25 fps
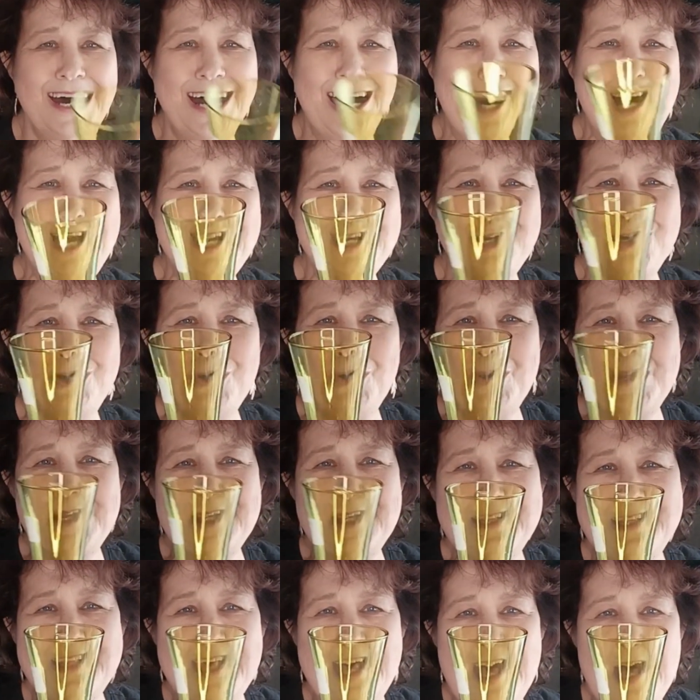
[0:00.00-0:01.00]
I call
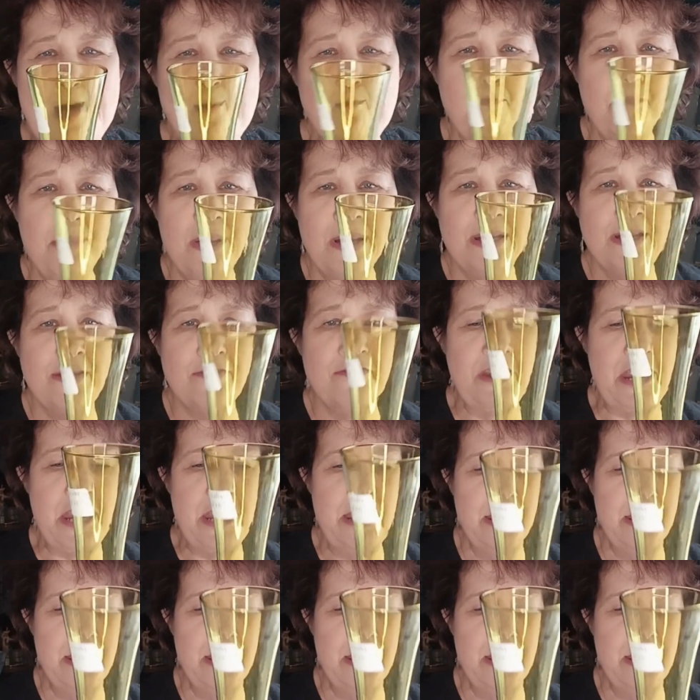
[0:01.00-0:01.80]
it amber green,